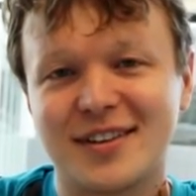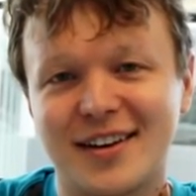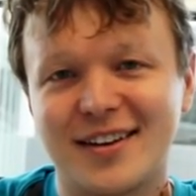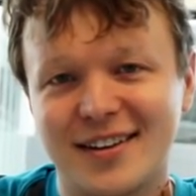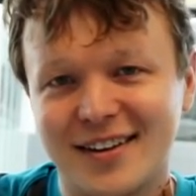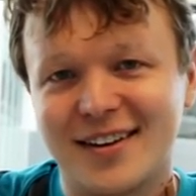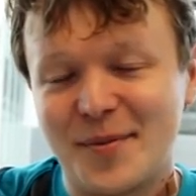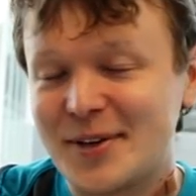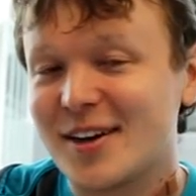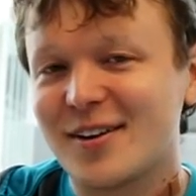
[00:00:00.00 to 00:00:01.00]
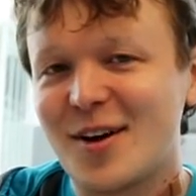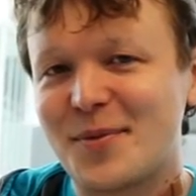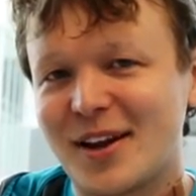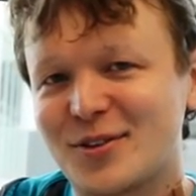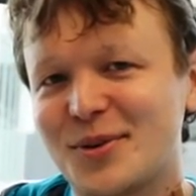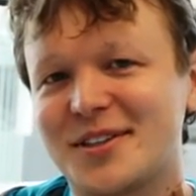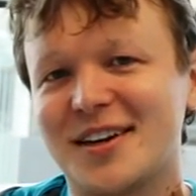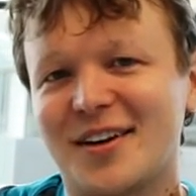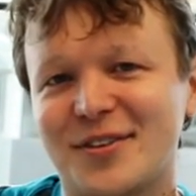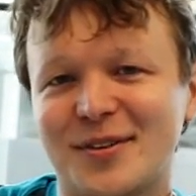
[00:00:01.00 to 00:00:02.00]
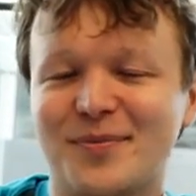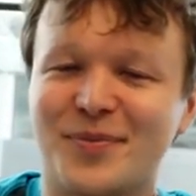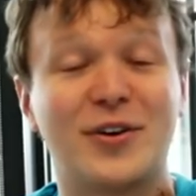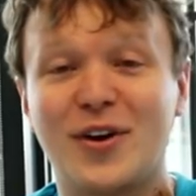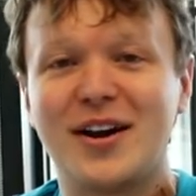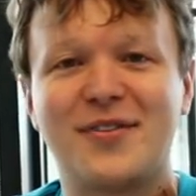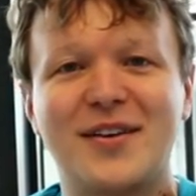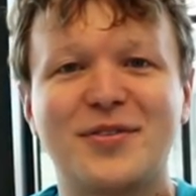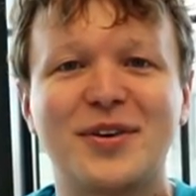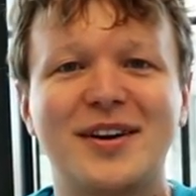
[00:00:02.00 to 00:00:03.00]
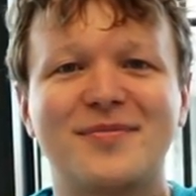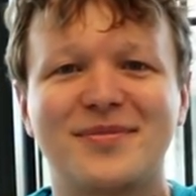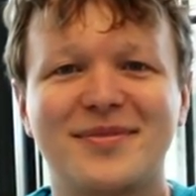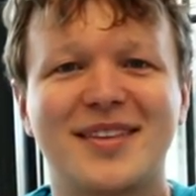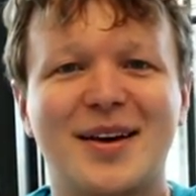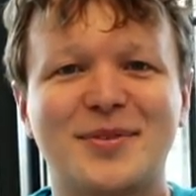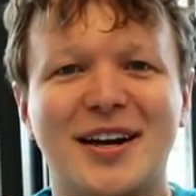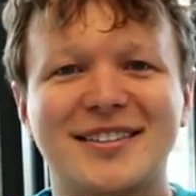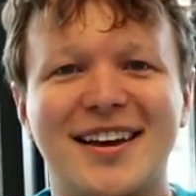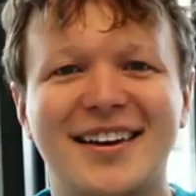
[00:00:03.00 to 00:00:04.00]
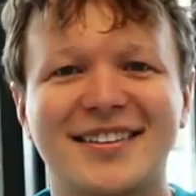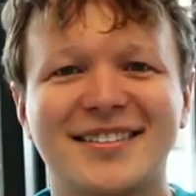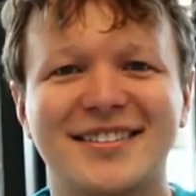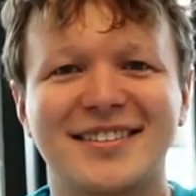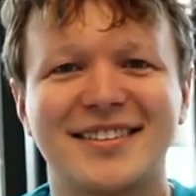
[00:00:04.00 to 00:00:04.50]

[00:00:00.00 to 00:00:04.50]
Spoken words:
And I'll be taking you up on that sweet tea offer. For Go95.3, I'm Chaz Kangas.